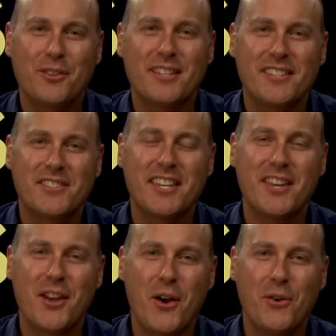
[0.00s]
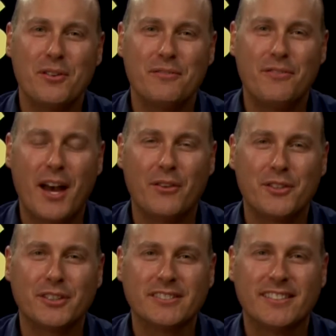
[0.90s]
the CEO and
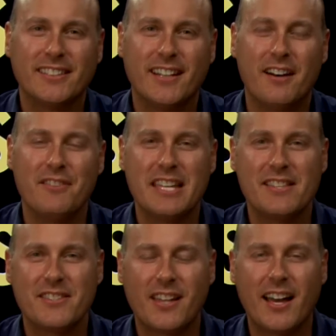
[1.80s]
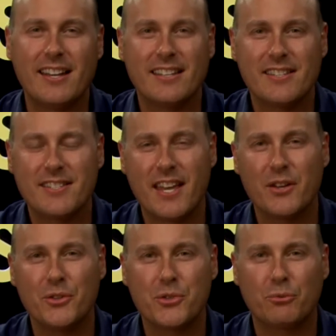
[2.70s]
founder of inside
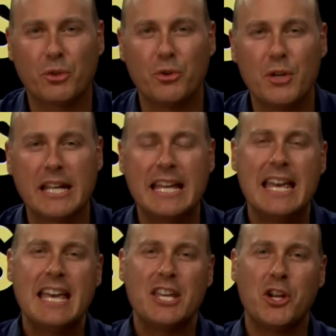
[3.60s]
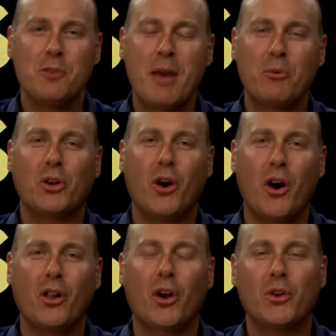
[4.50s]
sales recruiting. You know, you may
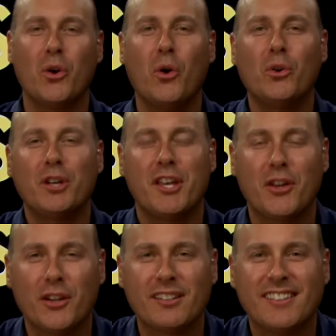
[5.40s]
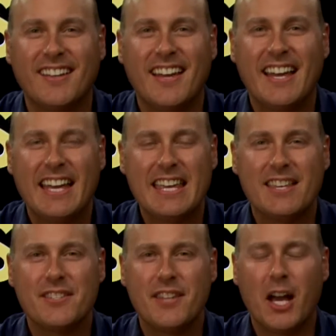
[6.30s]
recall our goal here
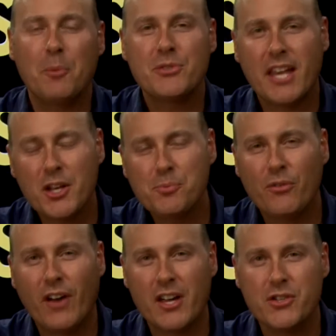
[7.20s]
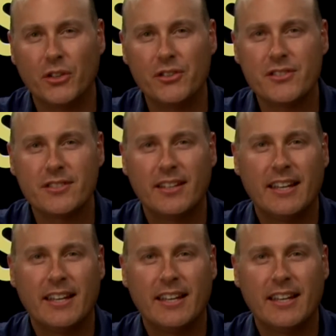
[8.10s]
is to help sales professionals